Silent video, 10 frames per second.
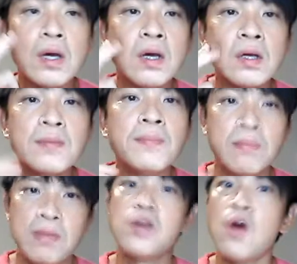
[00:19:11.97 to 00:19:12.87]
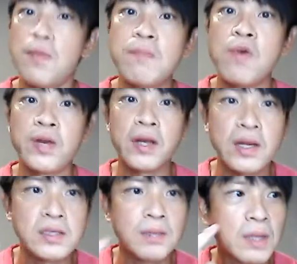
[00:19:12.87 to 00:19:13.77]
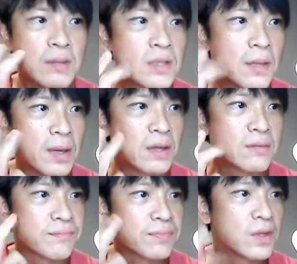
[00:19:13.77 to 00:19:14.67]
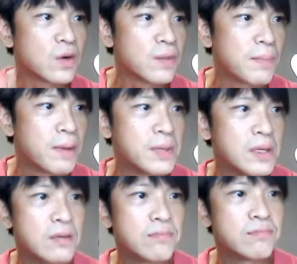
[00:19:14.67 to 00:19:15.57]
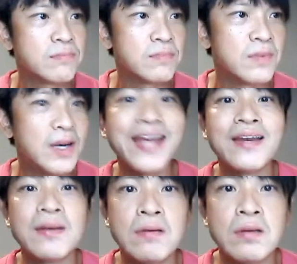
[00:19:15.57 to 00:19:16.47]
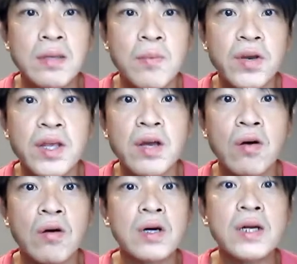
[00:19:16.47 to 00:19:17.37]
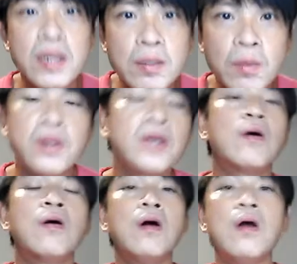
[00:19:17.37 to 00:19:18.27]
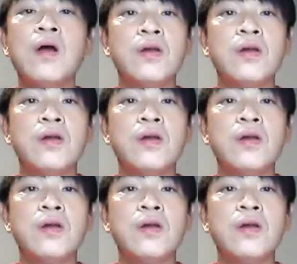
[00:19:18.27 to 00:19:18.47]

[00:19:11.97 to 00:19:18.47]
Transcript: It may not be morning, right? Sometimes I might, it might be late in the morning or early in the morning, or